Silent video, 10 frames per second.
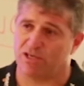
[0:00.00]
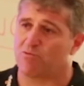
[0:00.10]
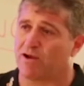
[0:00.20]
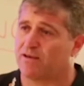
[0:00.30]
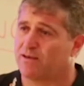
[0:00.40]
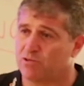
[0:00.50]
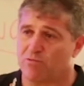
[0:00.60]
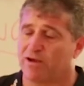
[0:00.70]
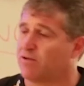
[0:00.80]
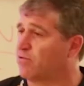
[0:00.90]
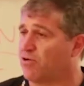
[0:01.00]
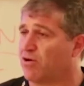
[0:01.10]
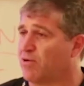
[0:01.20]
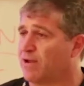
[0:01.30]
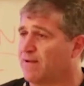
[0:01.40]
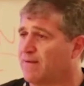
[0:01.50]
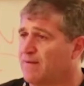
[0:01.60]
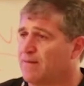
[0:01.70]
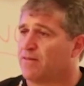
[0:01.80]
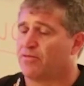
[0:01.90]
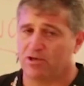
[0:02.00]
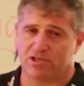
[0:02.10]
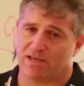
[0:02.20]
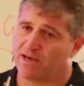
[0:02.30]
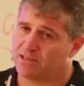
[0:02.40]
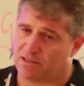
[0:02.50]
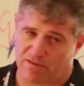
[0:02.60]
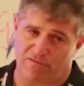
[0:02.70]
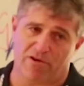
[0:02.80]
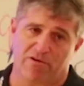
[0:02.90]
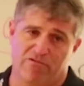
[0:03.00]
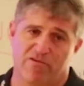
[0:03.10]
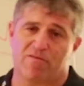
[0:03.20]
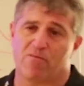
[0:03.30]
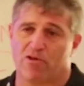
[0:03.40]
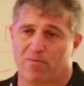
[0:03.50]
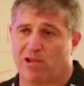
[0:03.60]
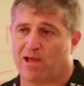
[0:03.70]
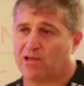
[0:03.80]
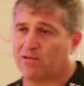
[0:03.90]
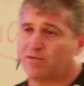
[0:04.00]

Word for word: his way, his way or the highway. These days, he's very driven by the player,